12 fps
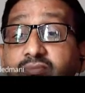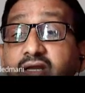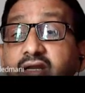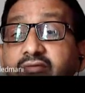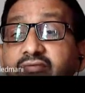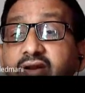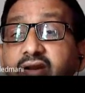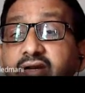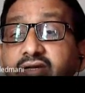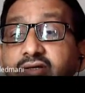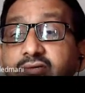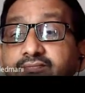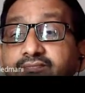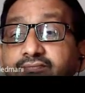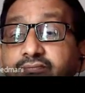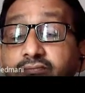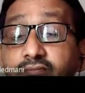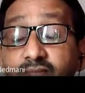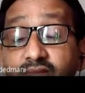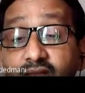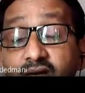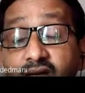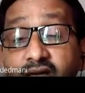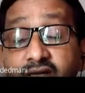something different.
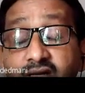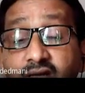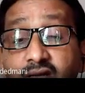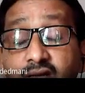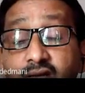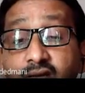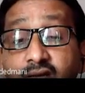Earlier,